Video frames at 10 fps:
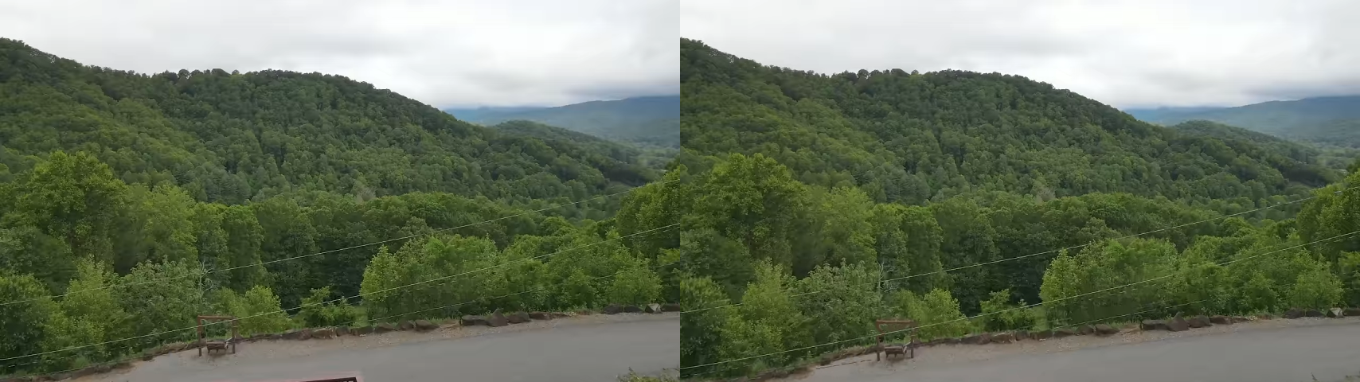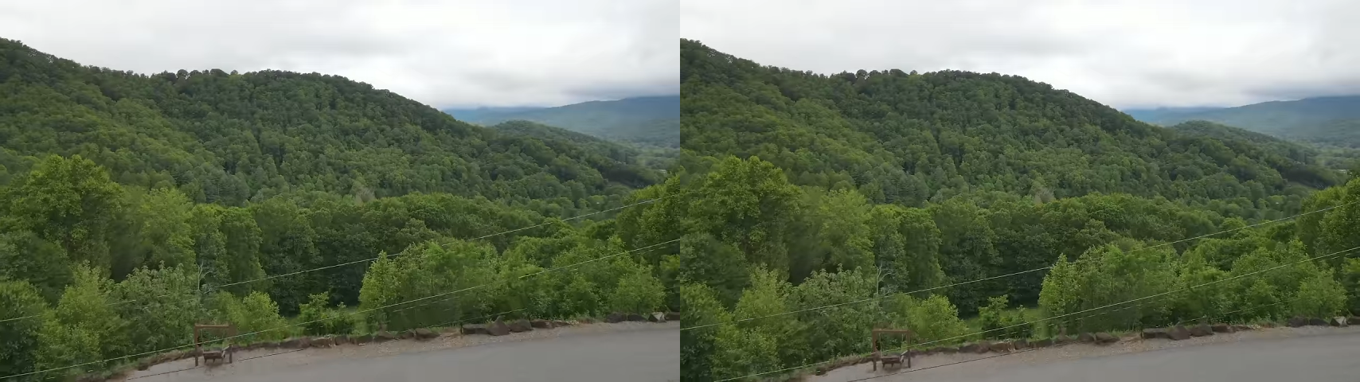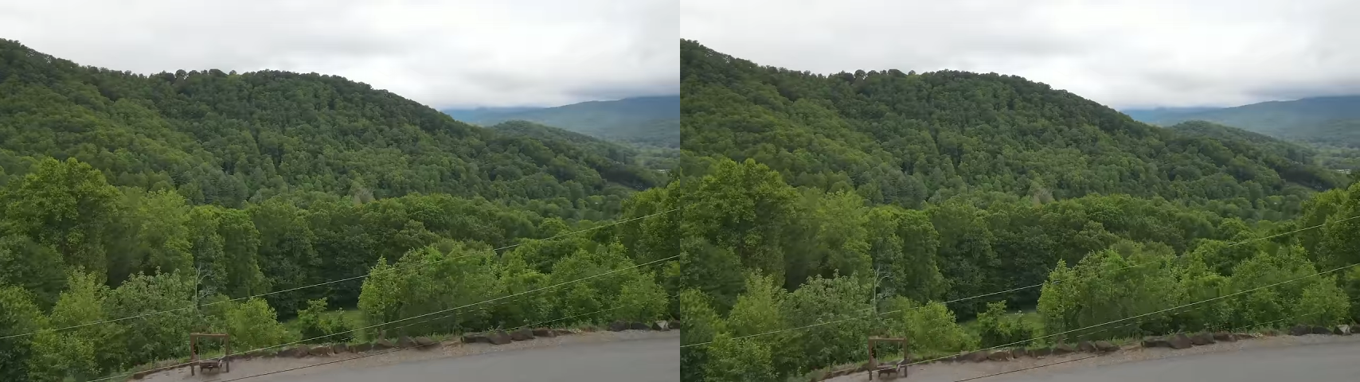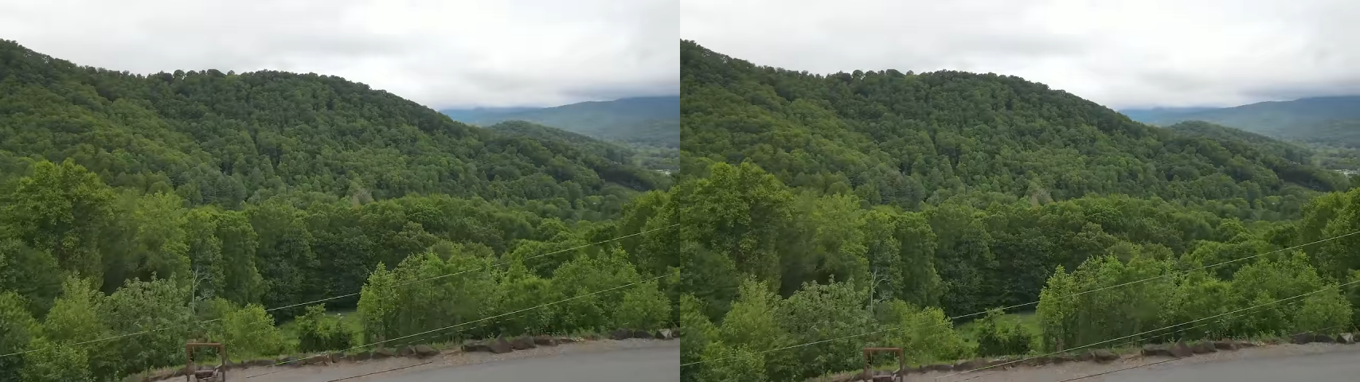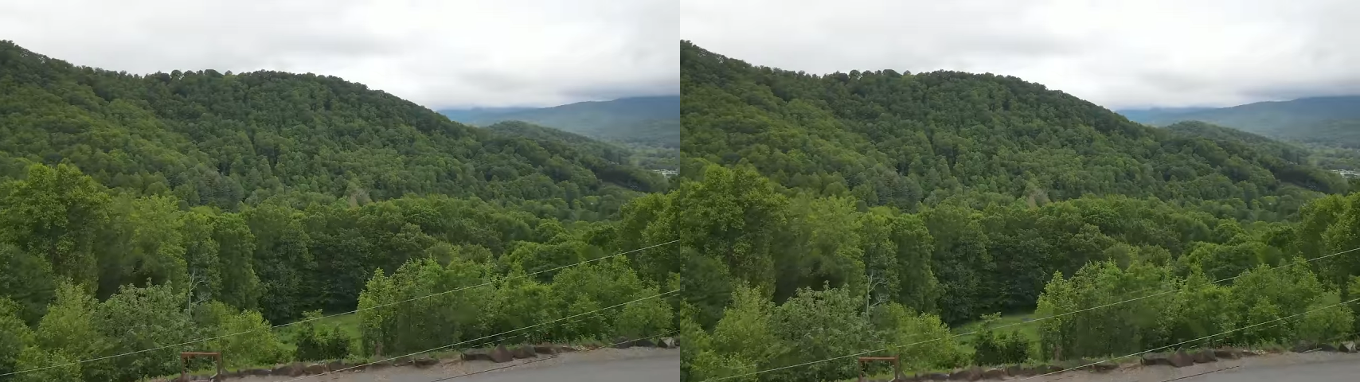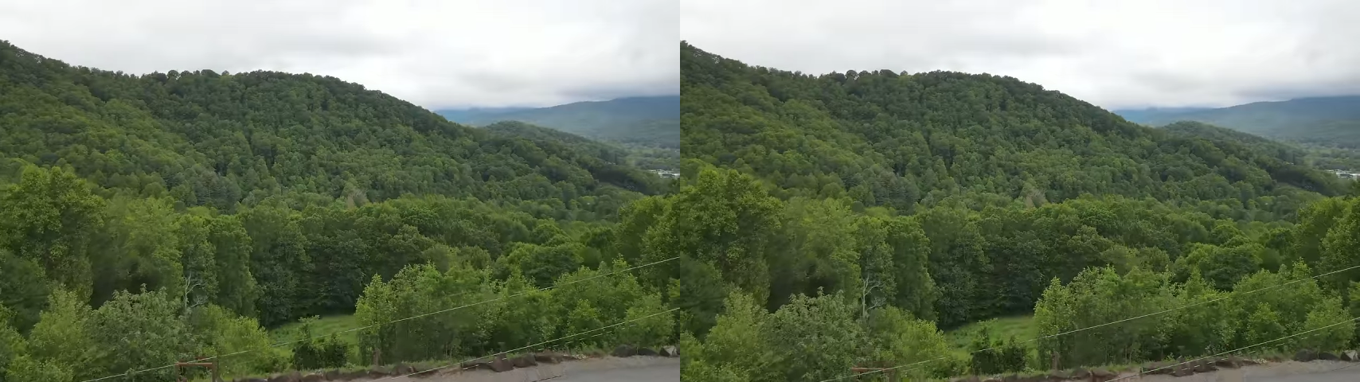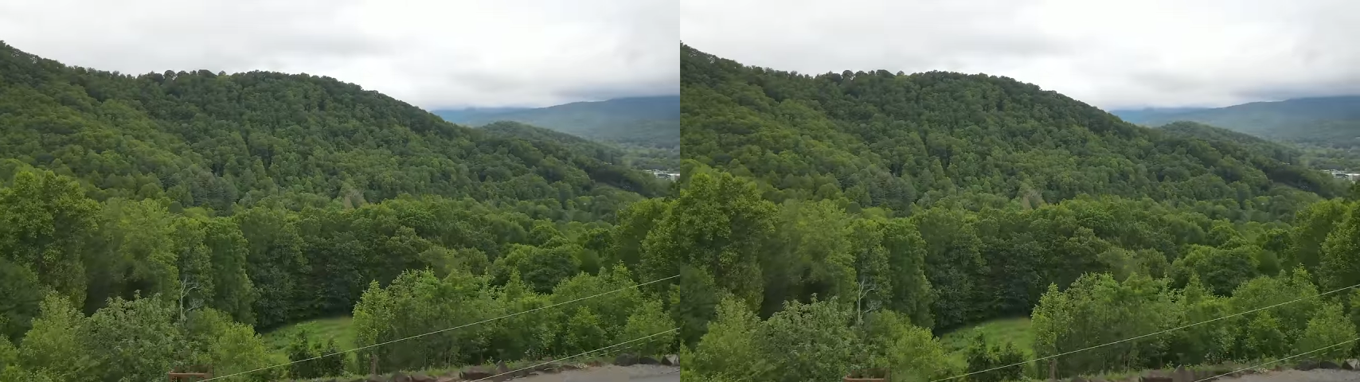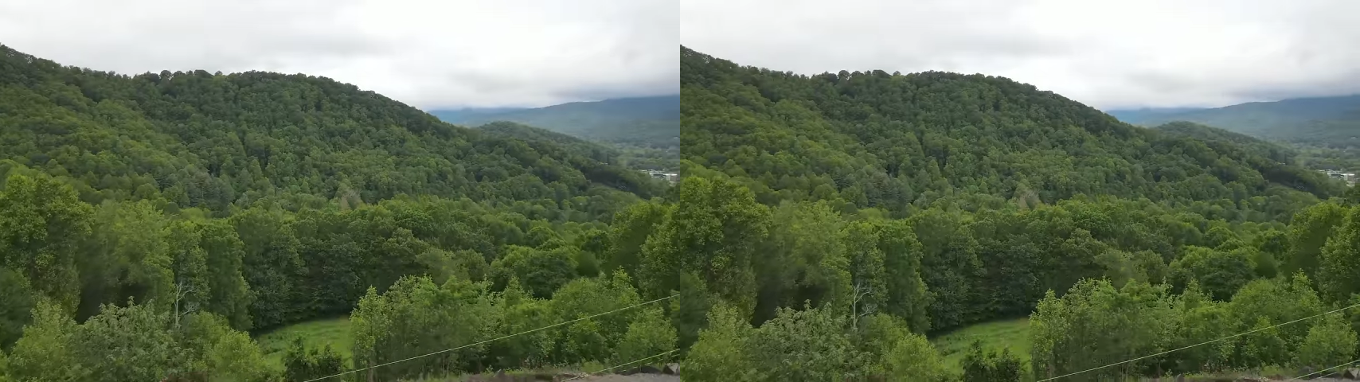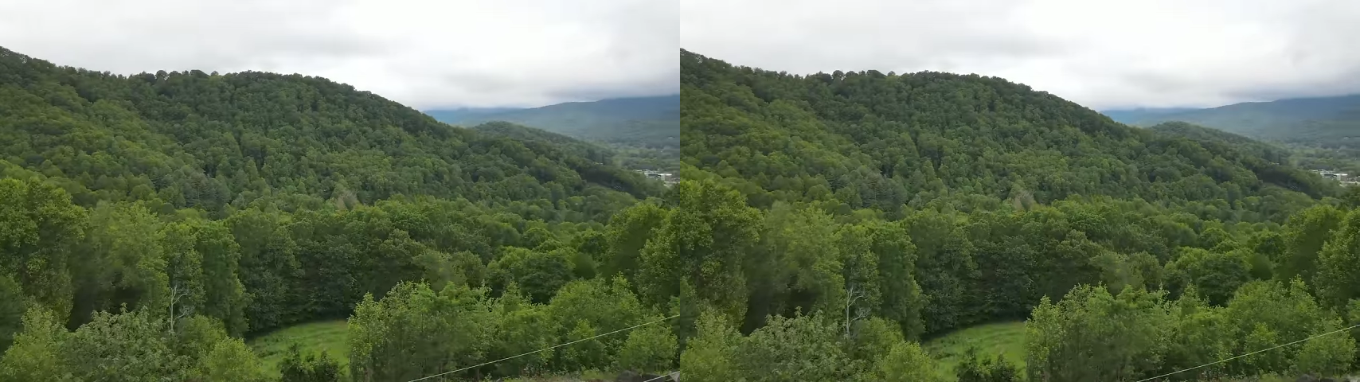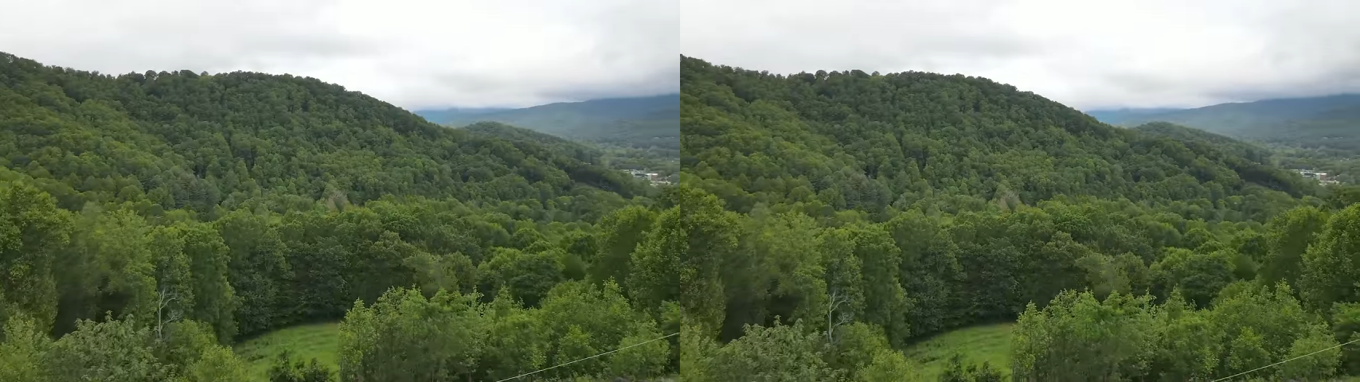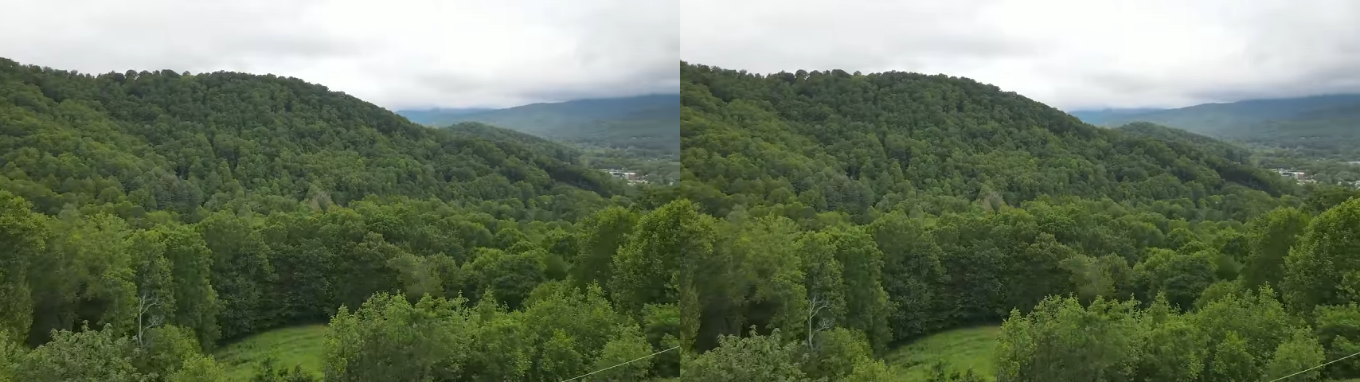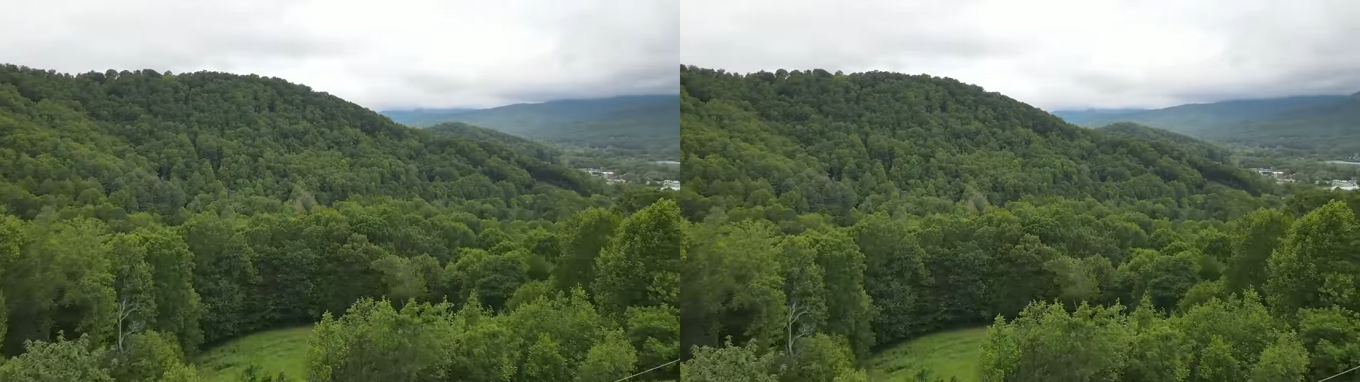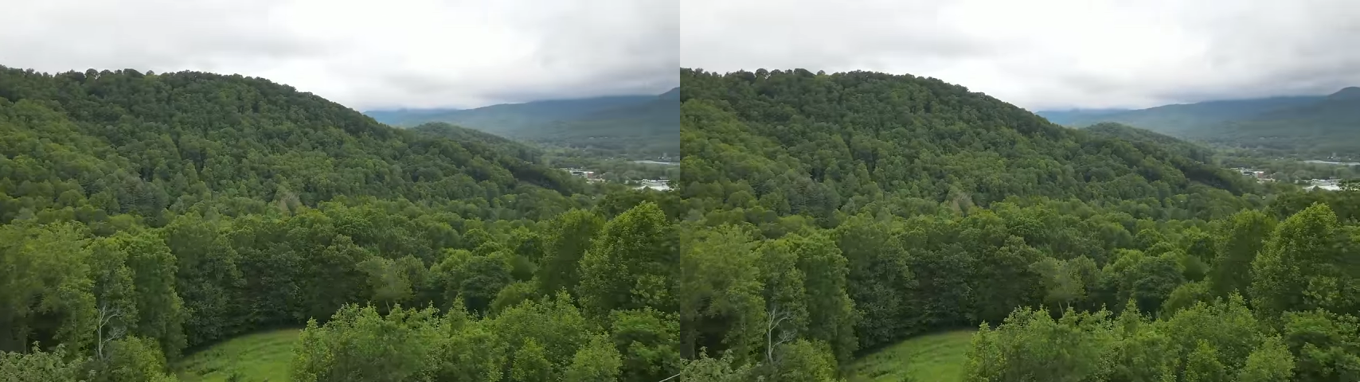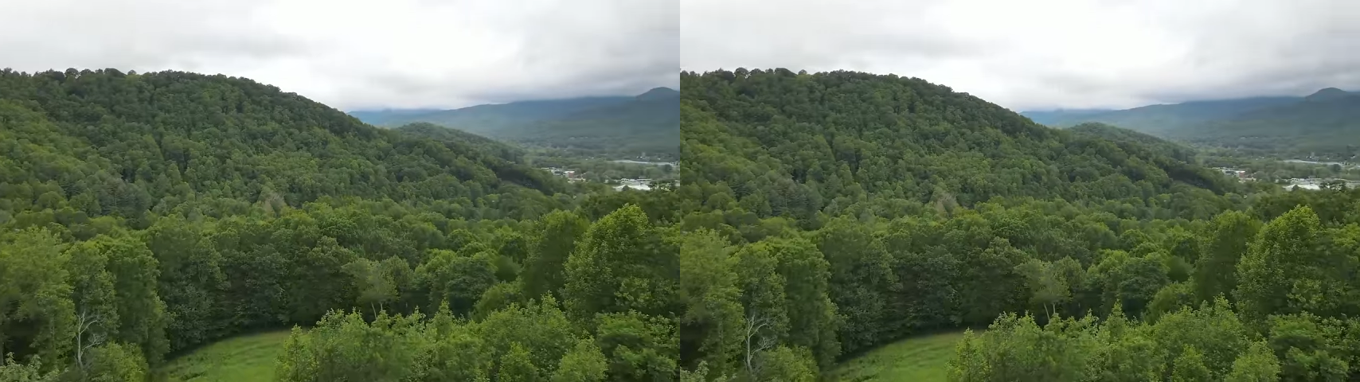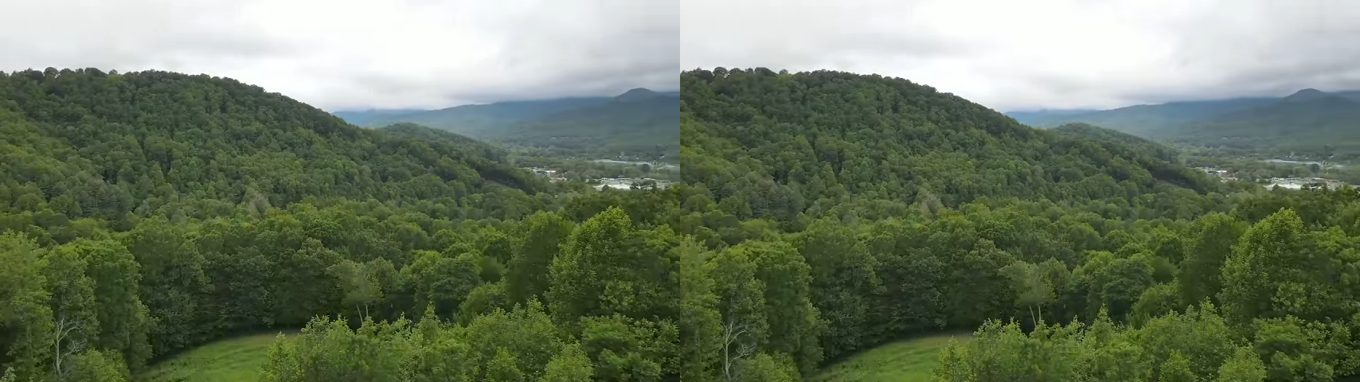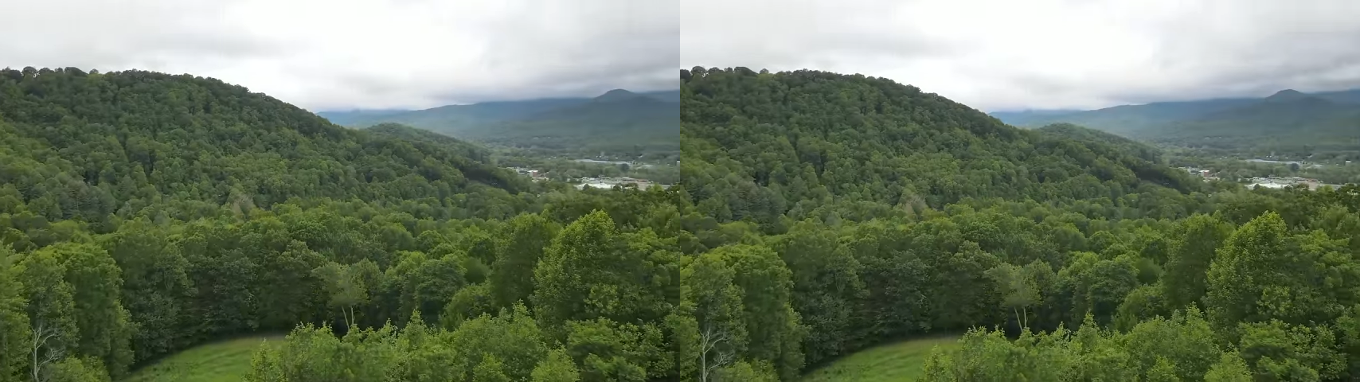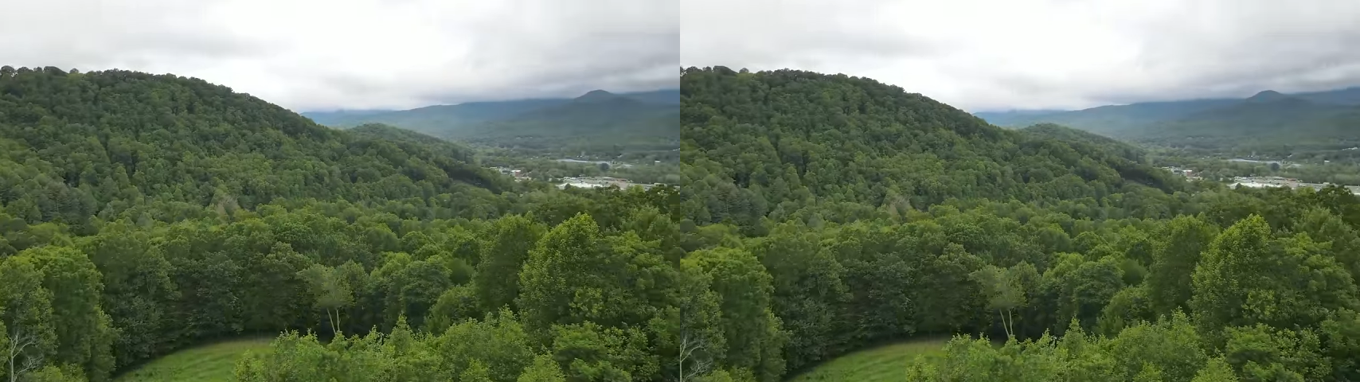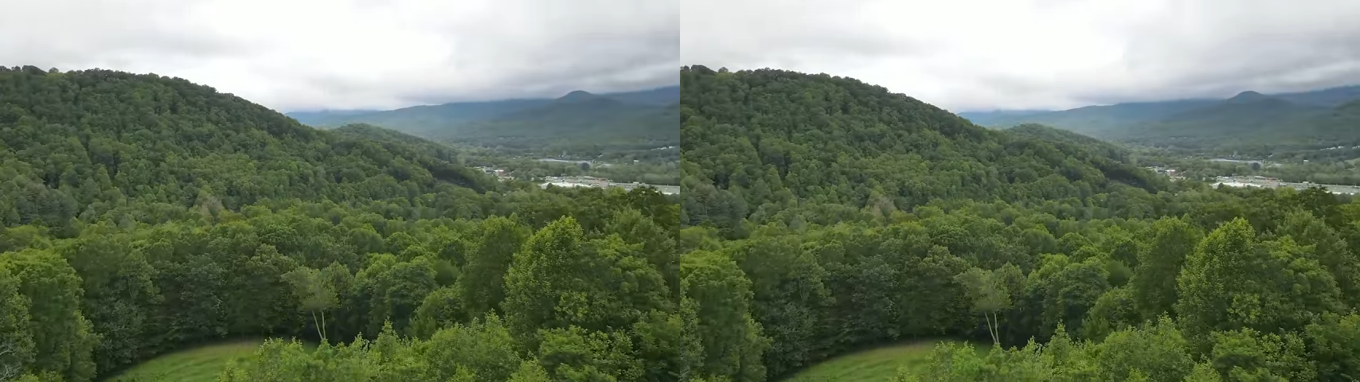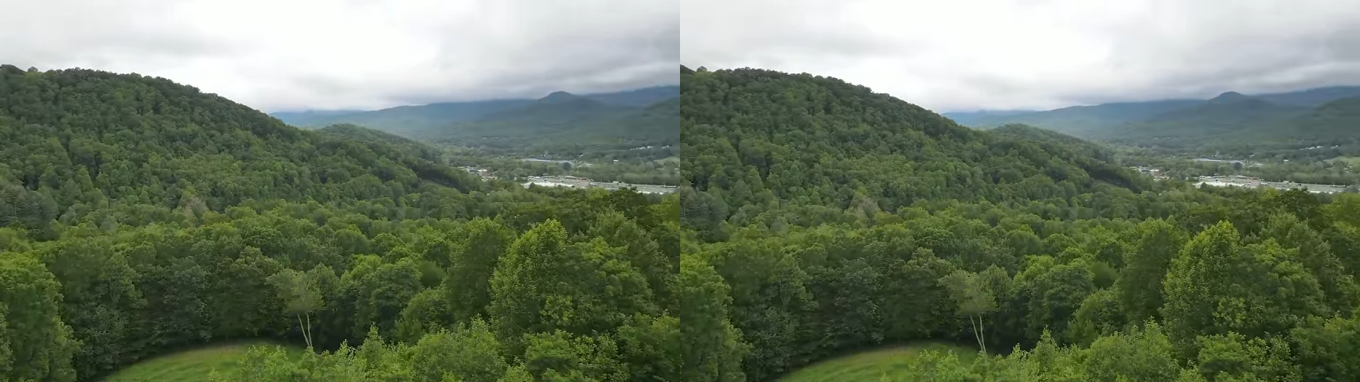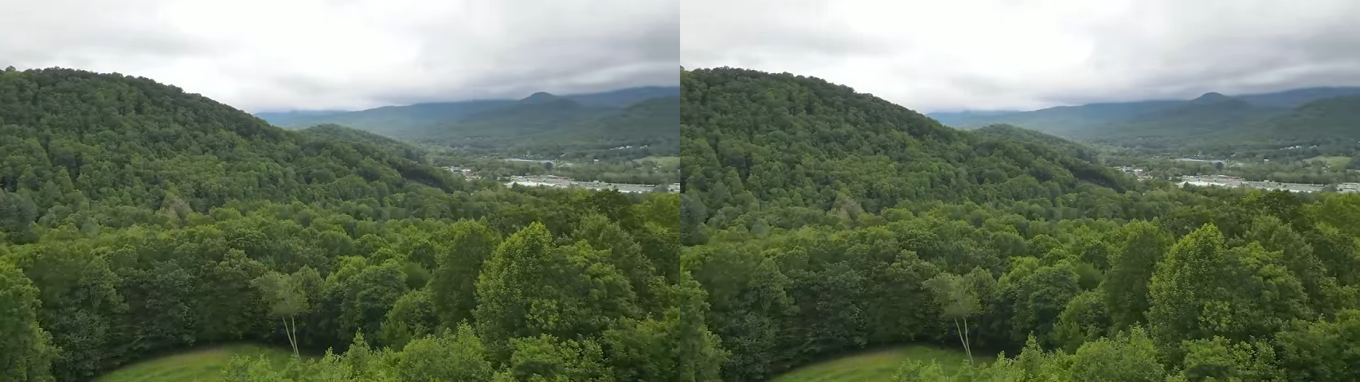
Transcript: Nobody's mouth can be seen.